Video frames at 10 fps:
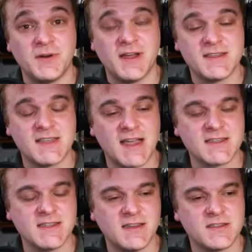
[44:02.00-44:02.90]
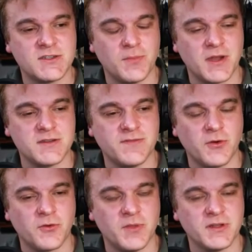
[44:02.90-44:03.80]
as Saxony. That's your biggest
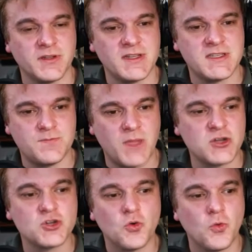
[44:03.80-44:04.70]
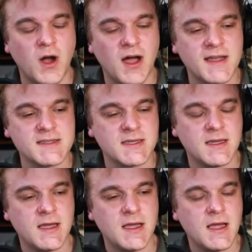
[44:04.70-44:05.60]
vulnerability, spatial wise
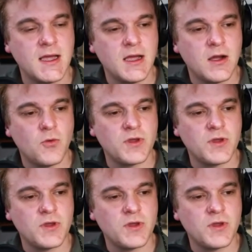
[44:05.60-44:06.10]
with